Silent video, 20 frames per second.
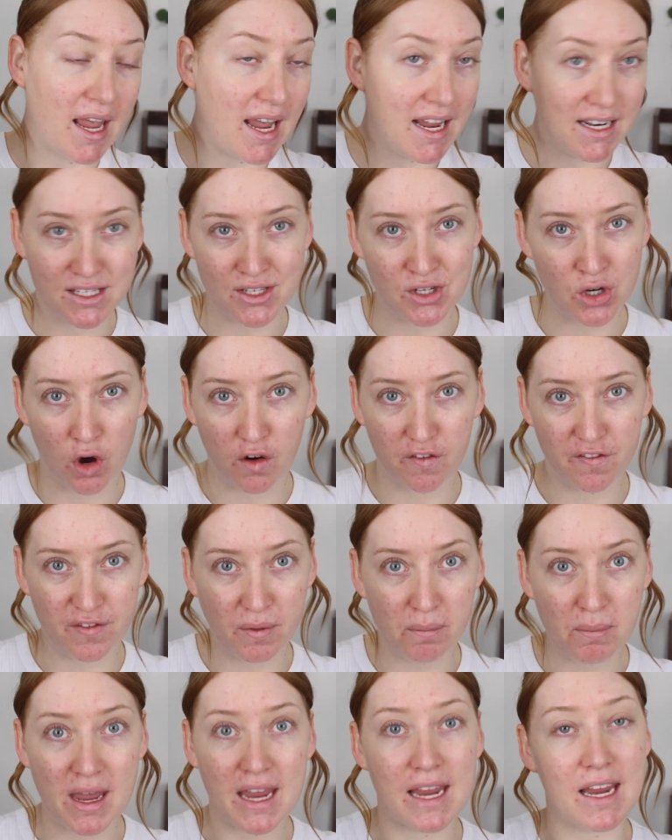it's not
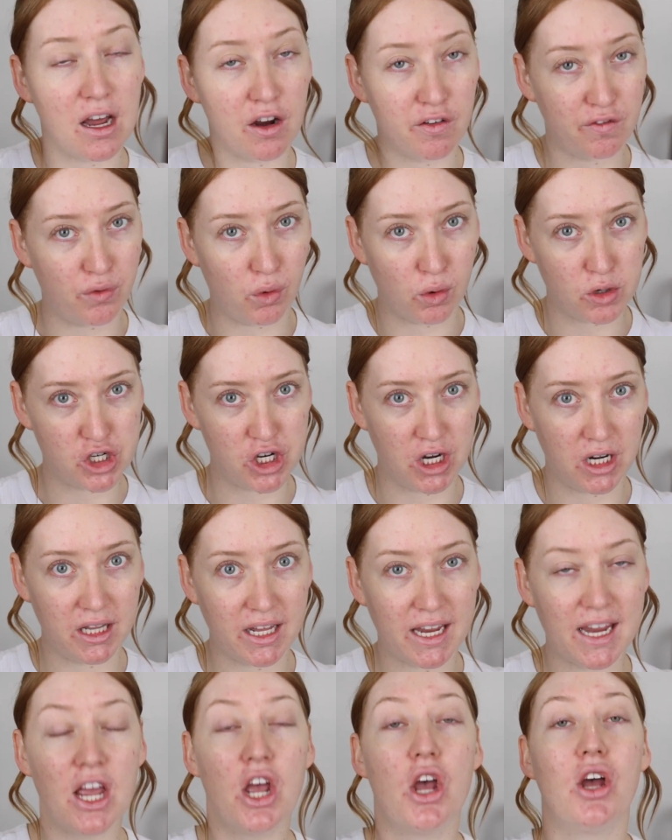for me,
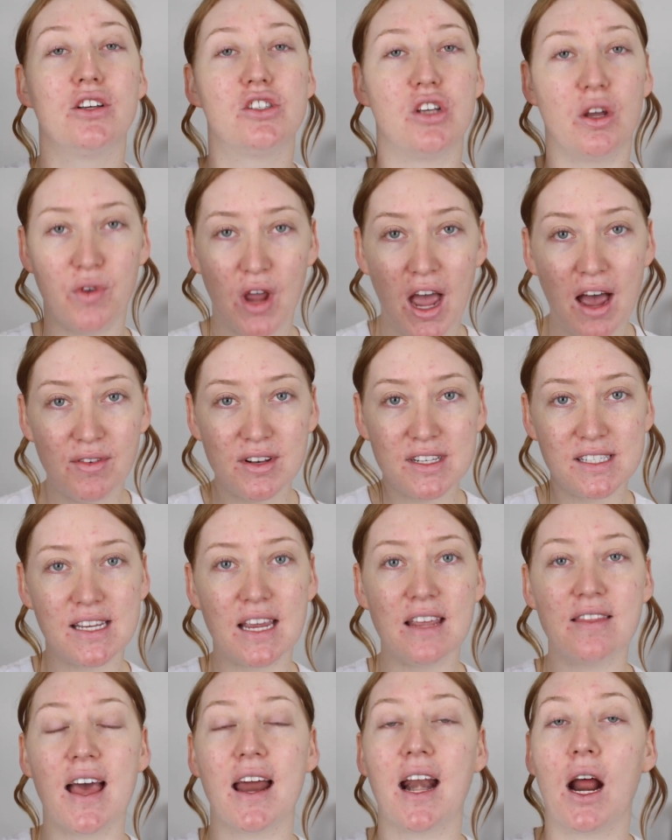unfortunately. So if you haven't
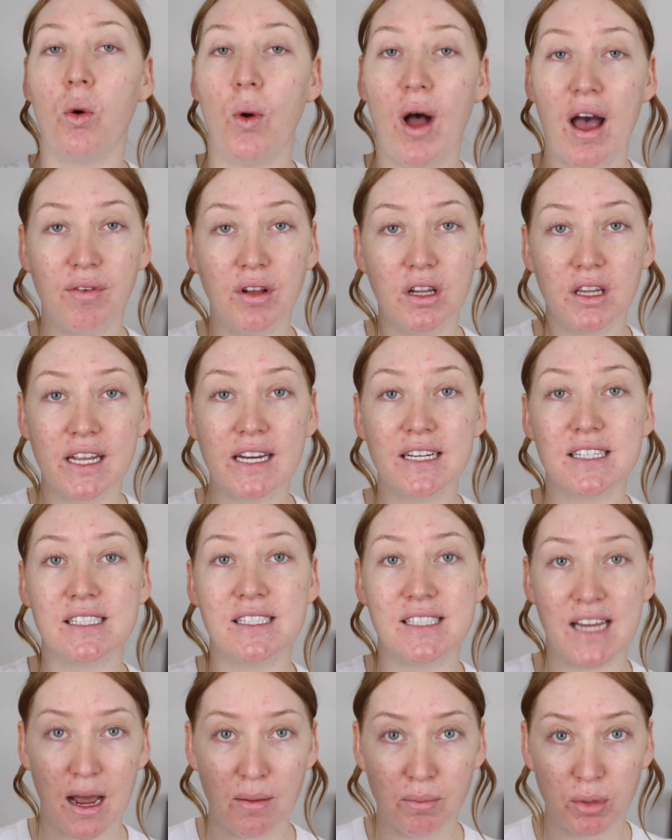seen that, I will have it linked
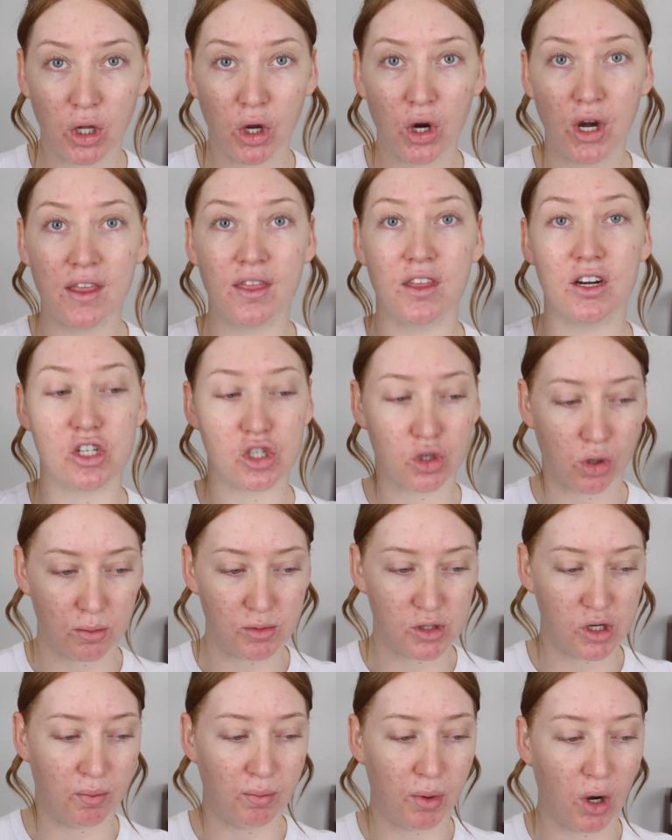down below in the
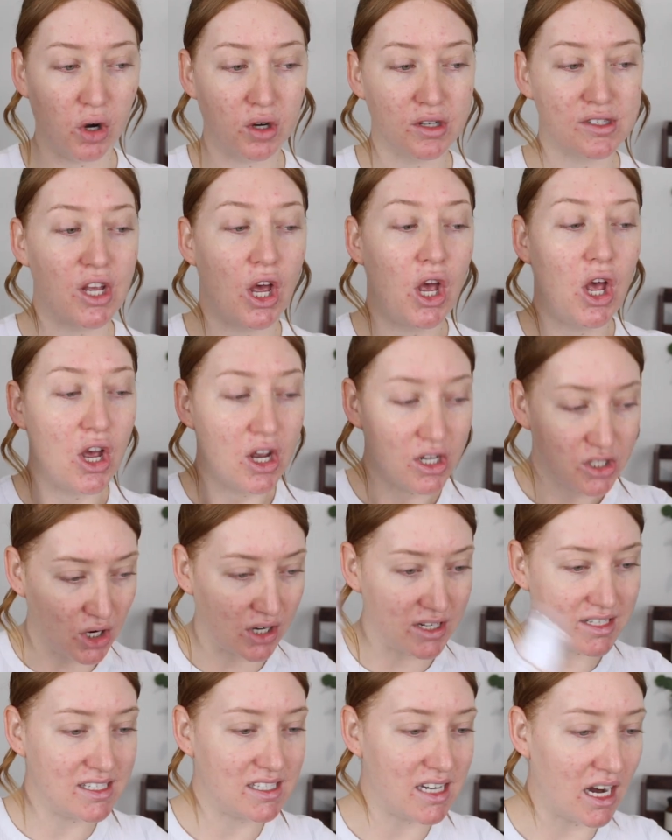description box. So
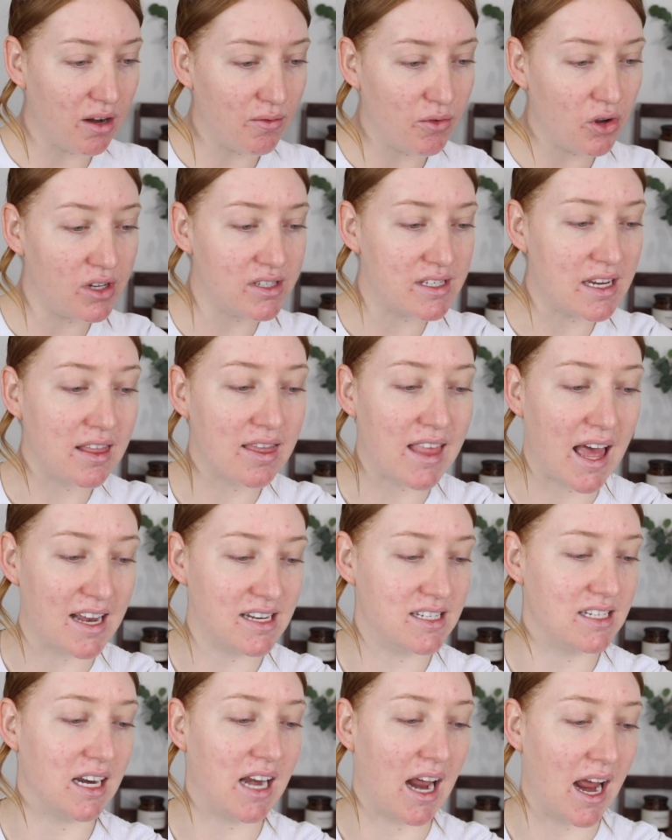instead of using
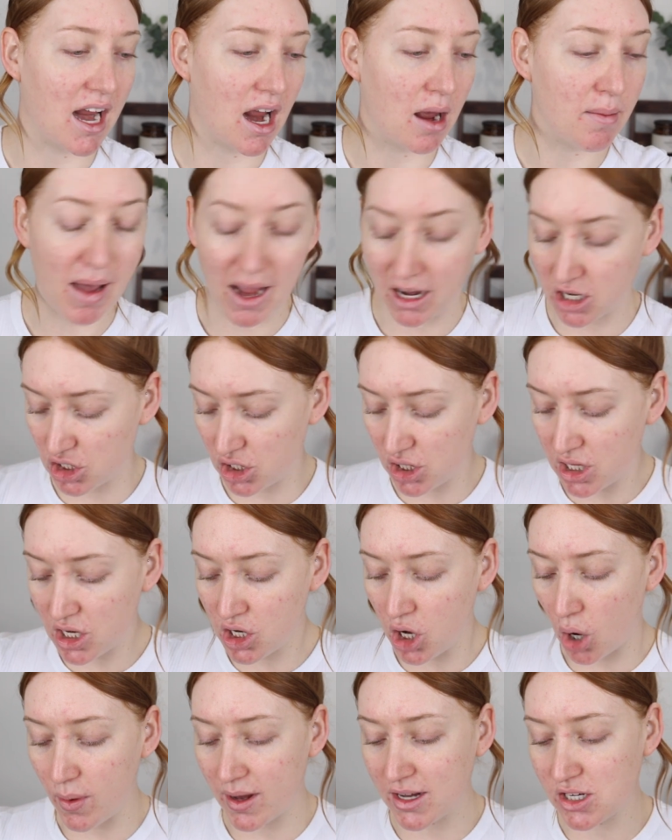that today, I'm actually
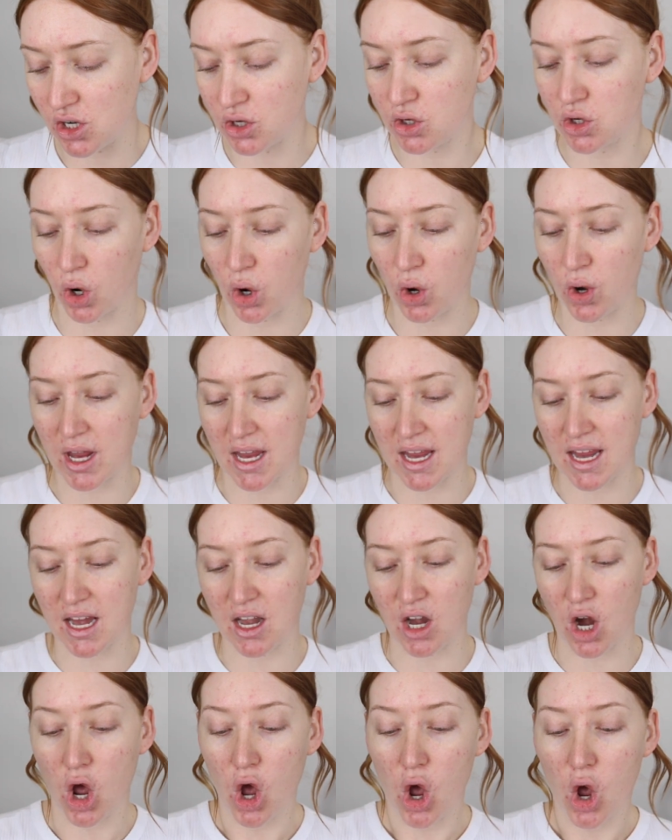going to go
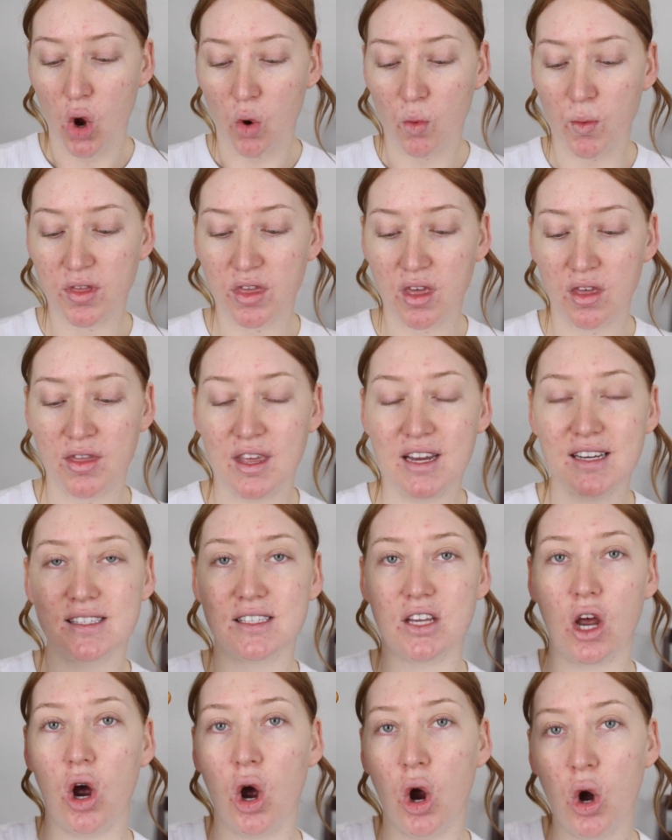in with
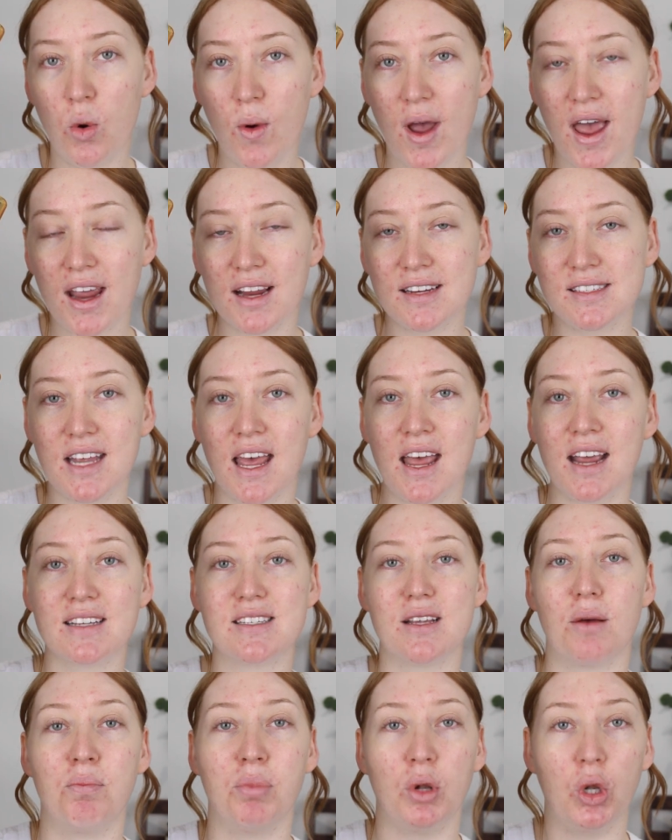this
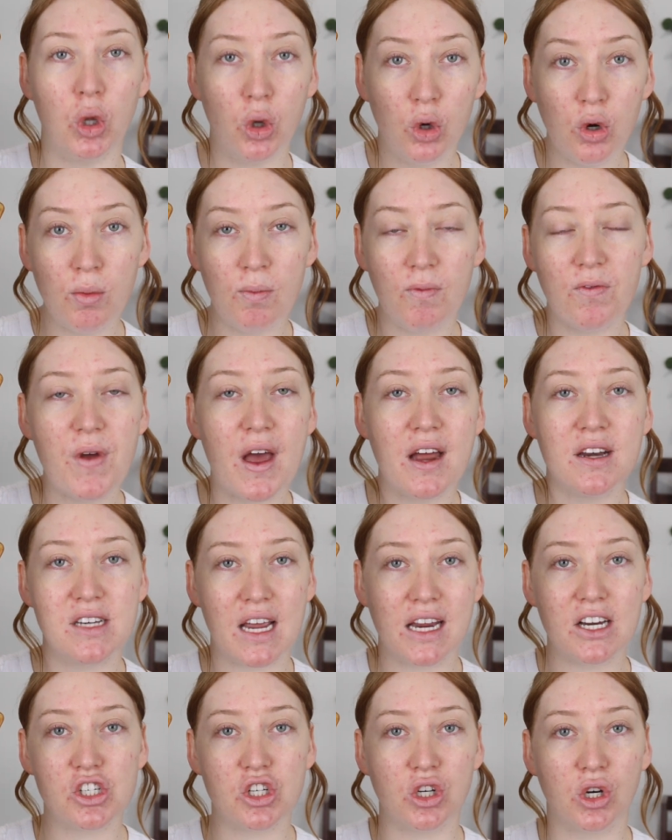OXX Bloom
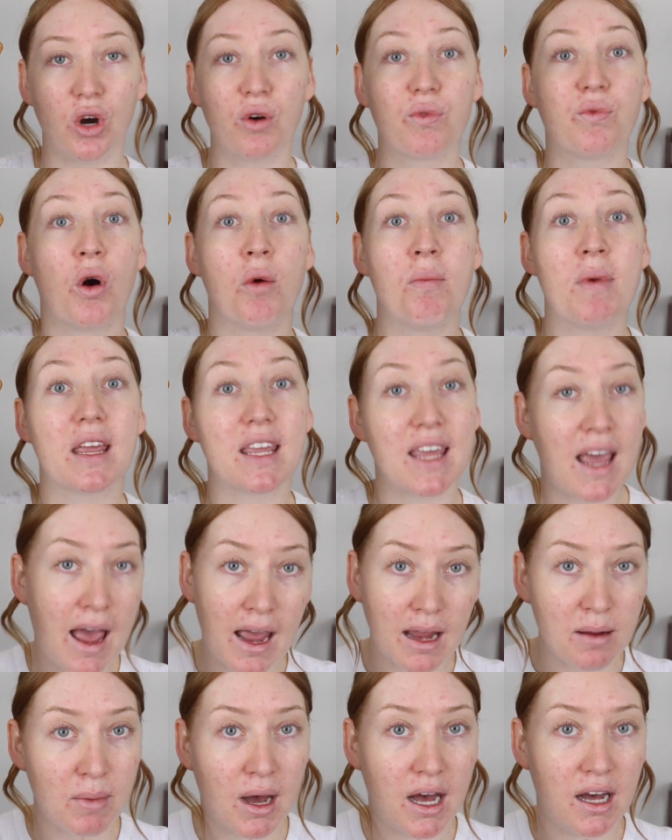Foundation from
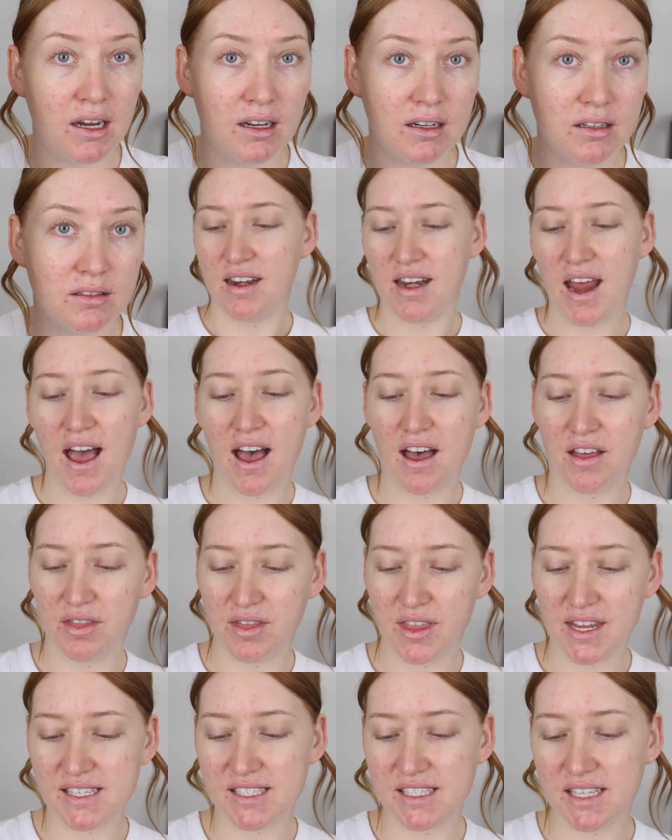Kmart. Now,
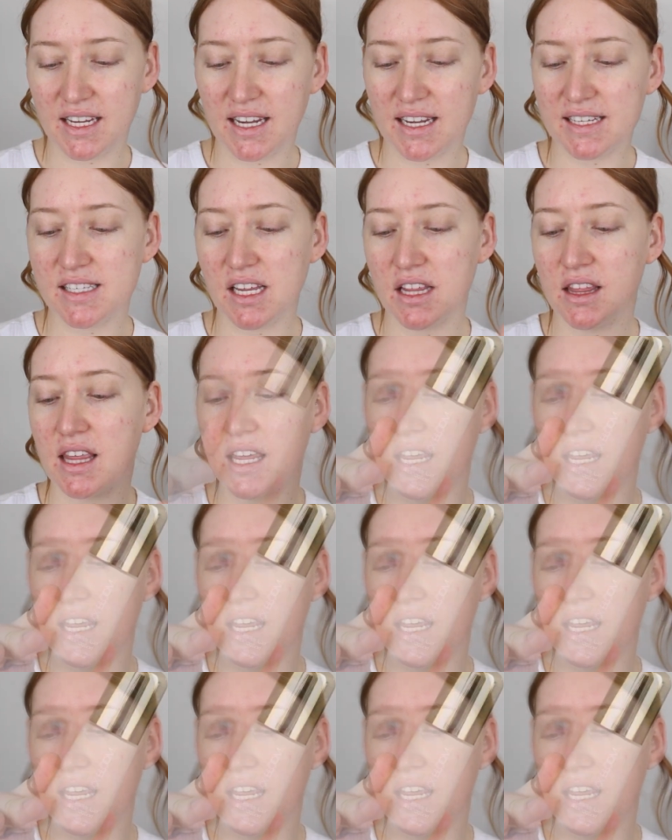this is